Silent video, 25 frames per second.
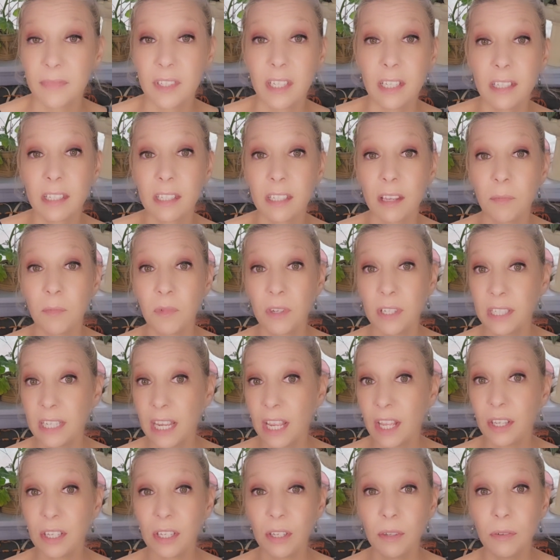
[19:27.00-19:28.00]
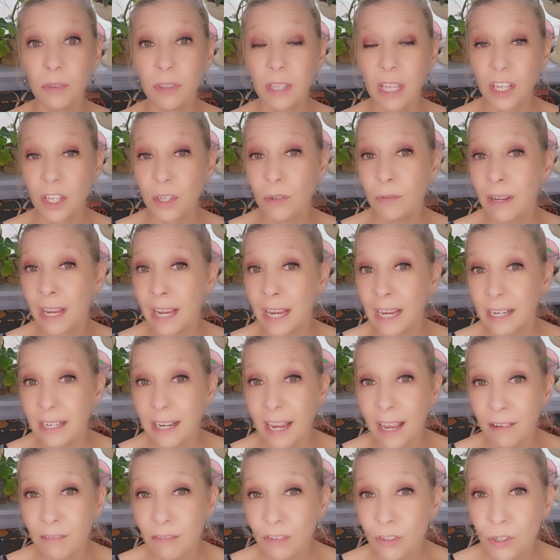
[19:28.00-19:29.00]
Did someone tell you that you
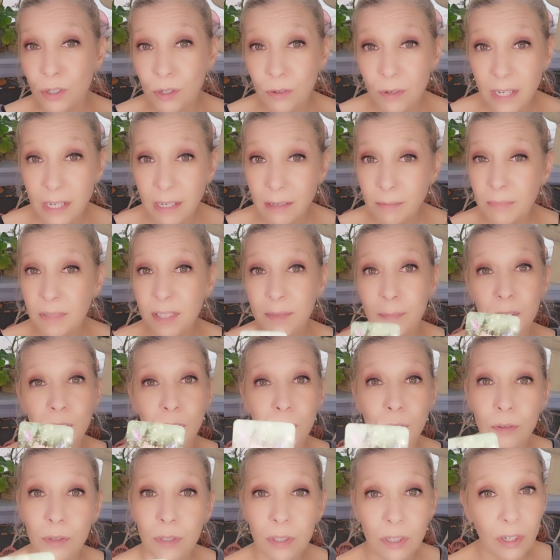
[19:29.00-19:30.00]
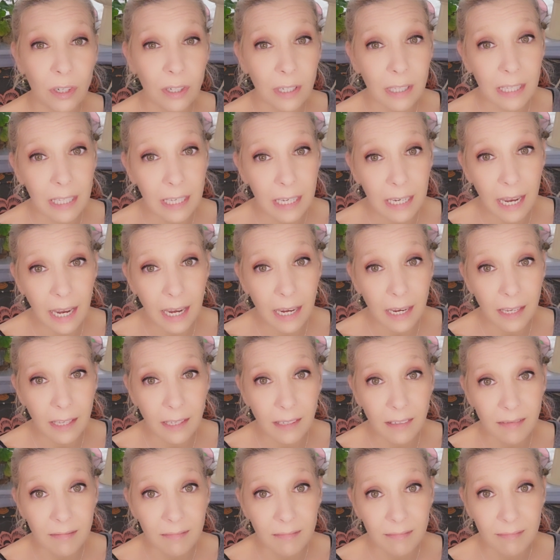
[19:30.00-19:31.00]
can't have your dreams, but you certainly
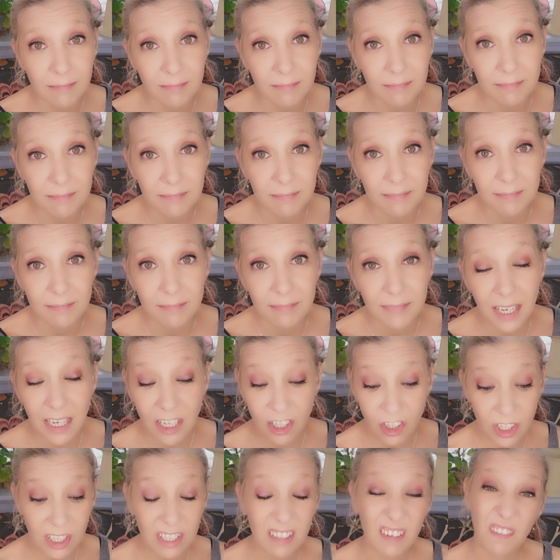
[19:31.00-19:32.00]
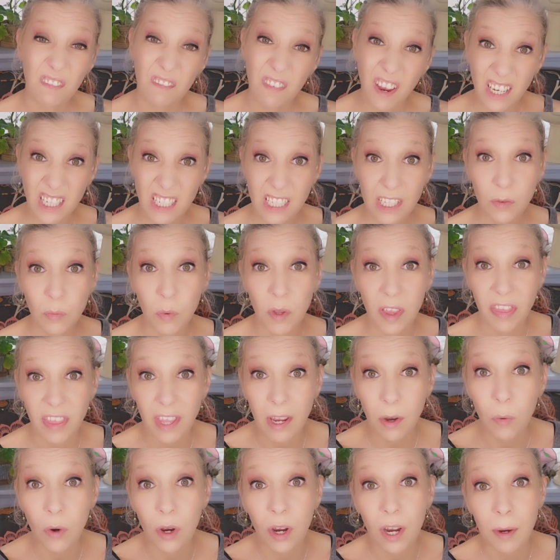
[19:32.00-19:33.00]
can? It just affected what
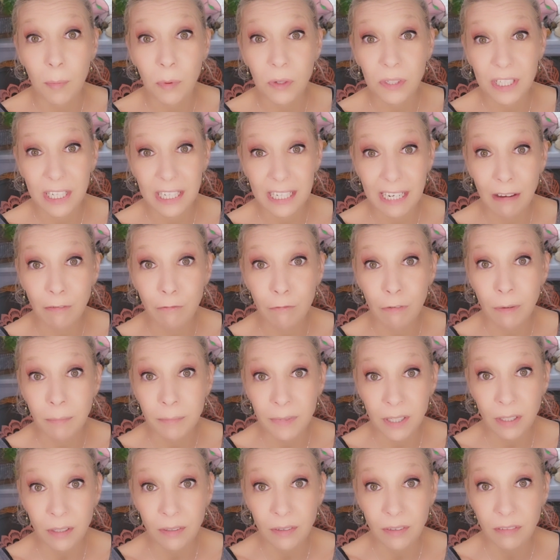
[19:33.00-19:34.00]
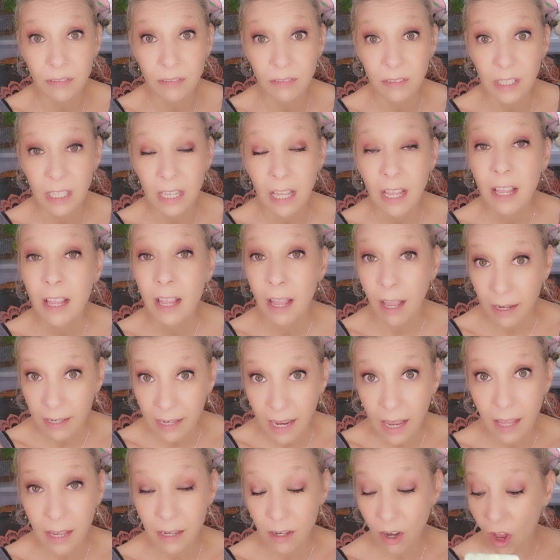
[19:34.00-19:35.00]
they were able to get from you?
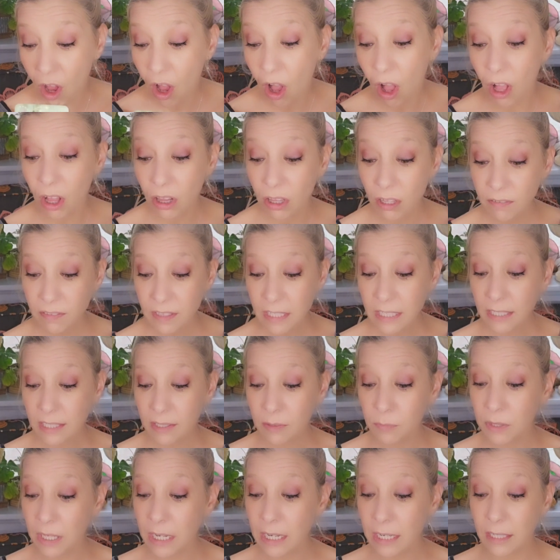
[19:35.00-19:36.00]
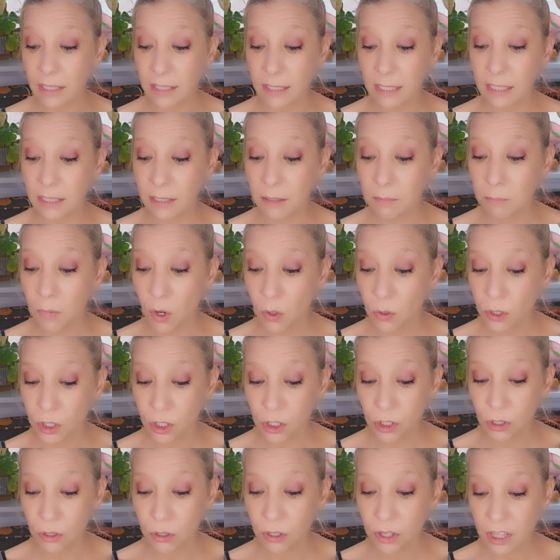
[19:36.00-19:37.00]
Again, all of these things, these
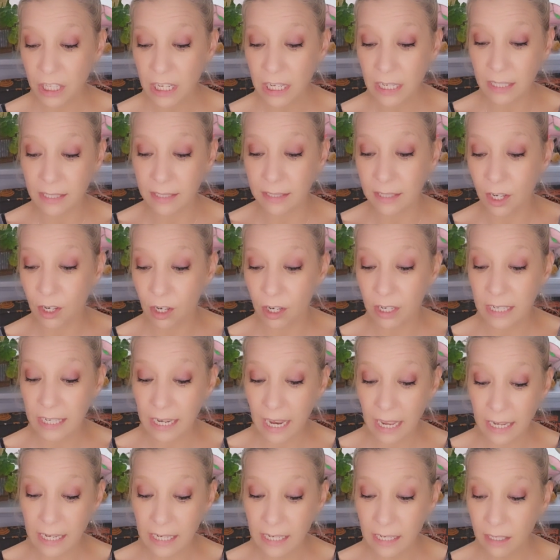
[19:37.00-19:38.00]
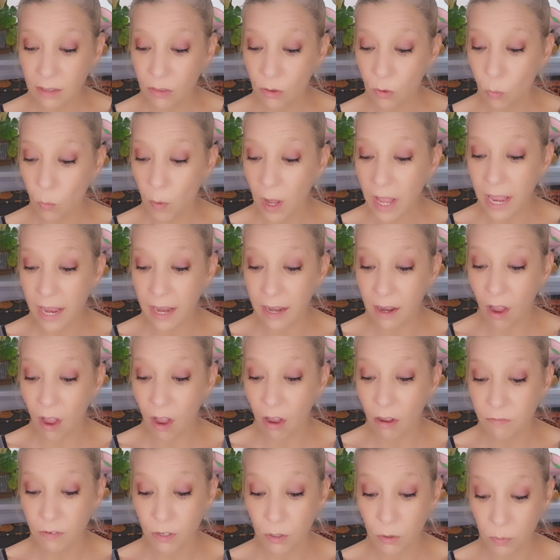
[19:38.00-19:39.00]
emotional things that are getting in the way
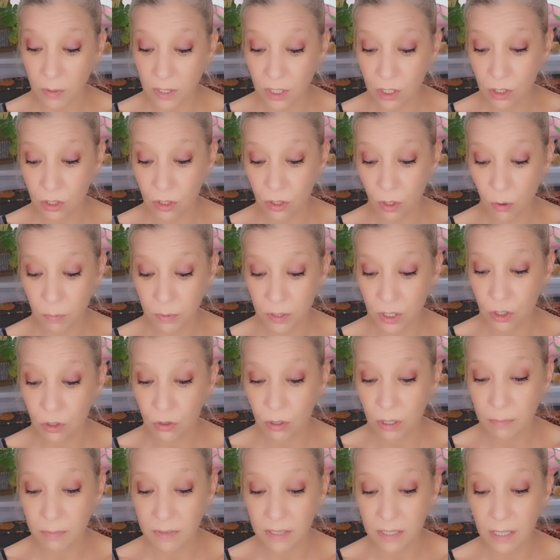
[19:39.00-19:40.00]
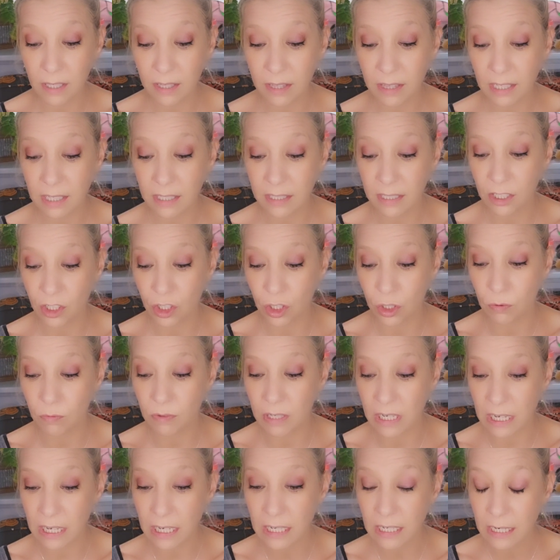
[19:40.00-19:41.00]
of your wishes, hopes, and dreams and the things that you
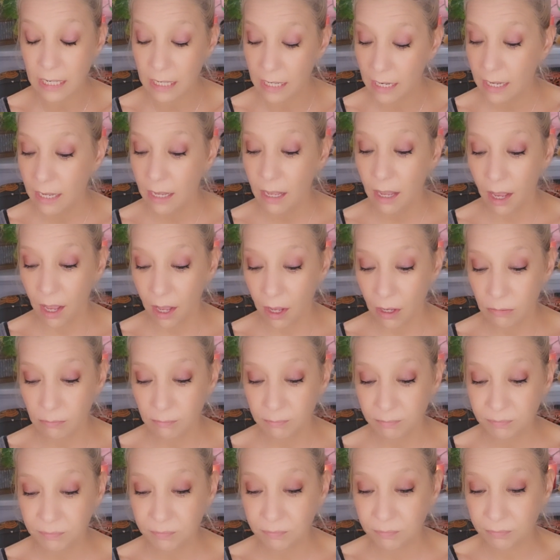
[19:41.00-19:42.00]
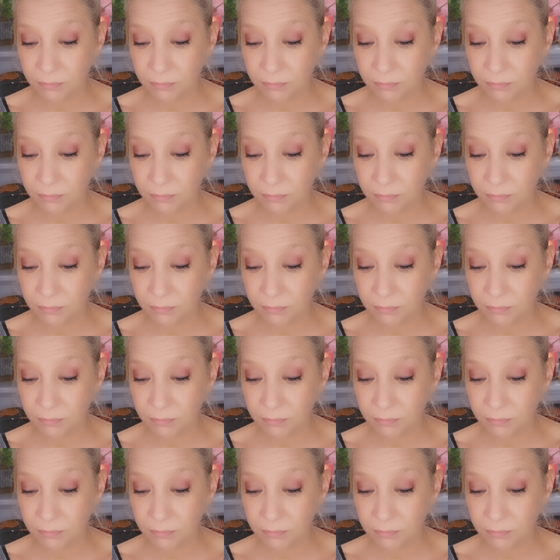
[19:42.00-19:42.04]
need, that's